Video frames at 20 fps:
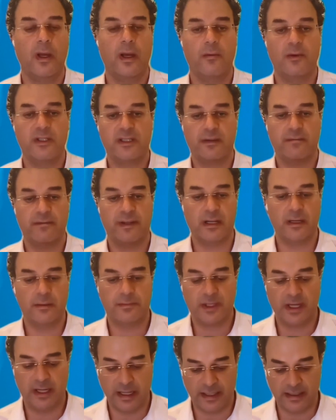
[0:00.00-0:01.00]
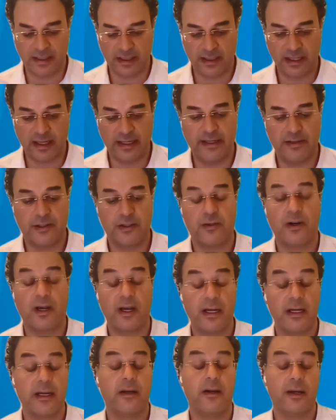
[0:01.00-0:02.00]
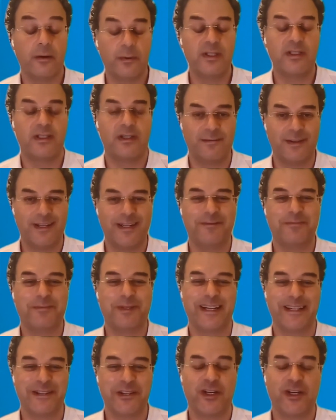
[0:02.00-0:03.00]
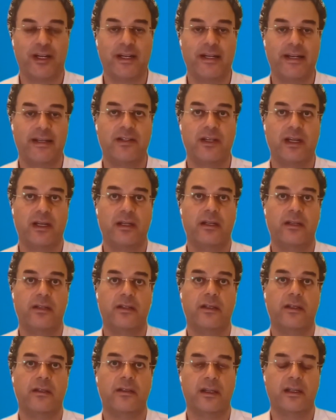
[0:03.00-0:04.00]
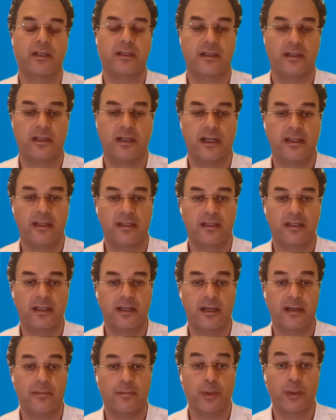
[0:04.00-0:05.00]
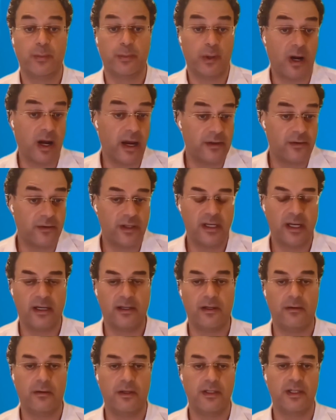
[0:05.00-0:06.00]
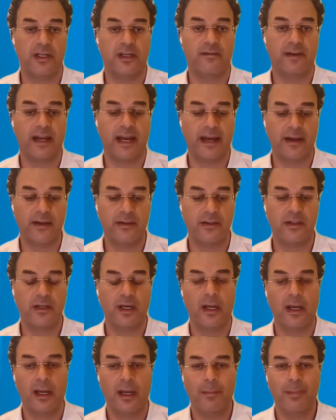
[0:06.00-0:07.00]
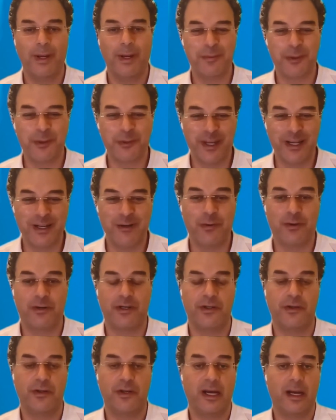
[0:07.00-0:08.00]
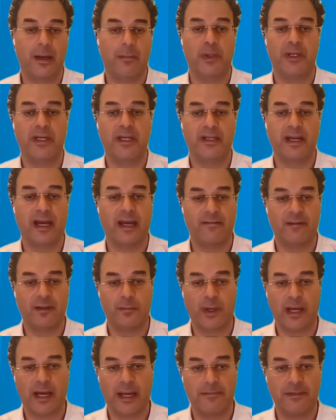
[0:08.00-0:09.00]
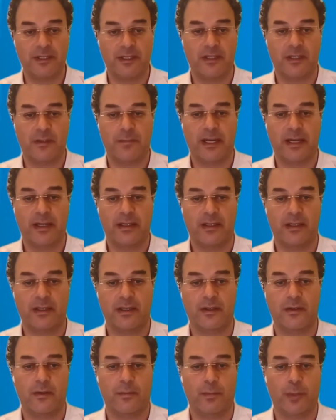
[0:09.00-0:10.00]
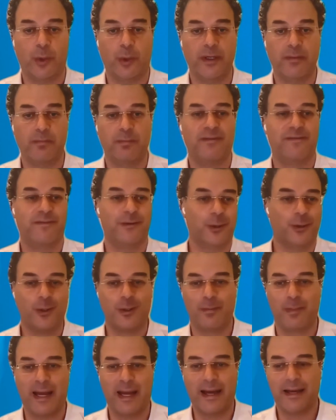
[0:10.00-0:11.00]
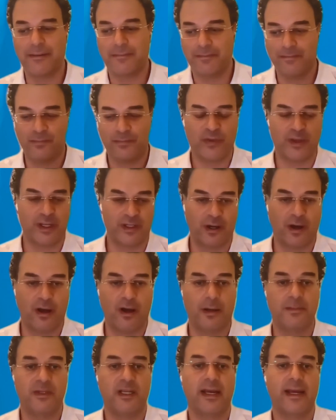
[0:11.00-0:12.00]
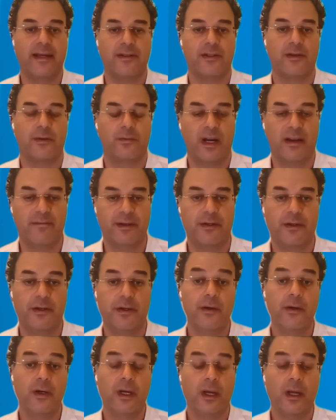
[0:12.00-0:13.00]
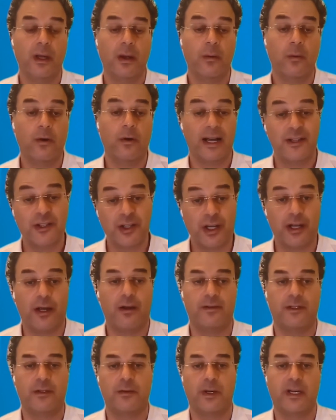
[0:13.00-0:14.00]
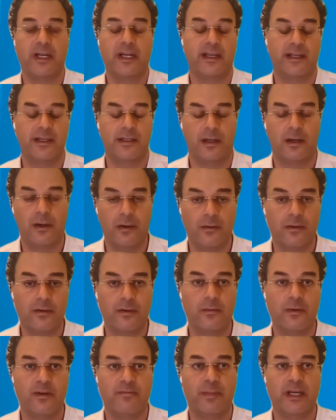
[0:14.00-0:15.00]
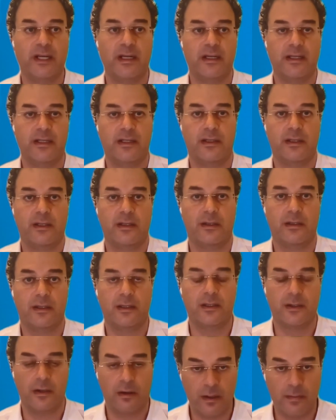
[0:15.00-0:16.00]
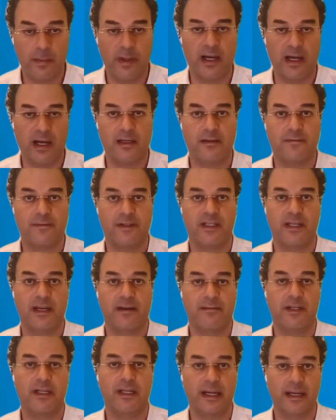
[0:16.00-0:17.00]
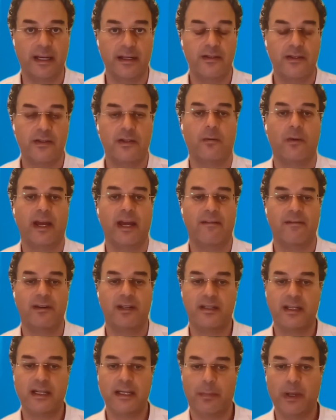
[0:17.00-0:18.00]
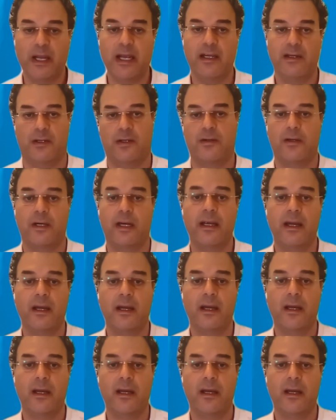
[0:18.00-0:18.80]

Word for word: It was developed, as I said, in Australia. It was developed in genetic signatures. It's it's proprietary technology of ours. People think we're a new company, David. Perhaps this speaks to your point before about the time to get to revenue. We're actually over 20 years old. We've been listed on the stock market for seven years, so we have a deep history.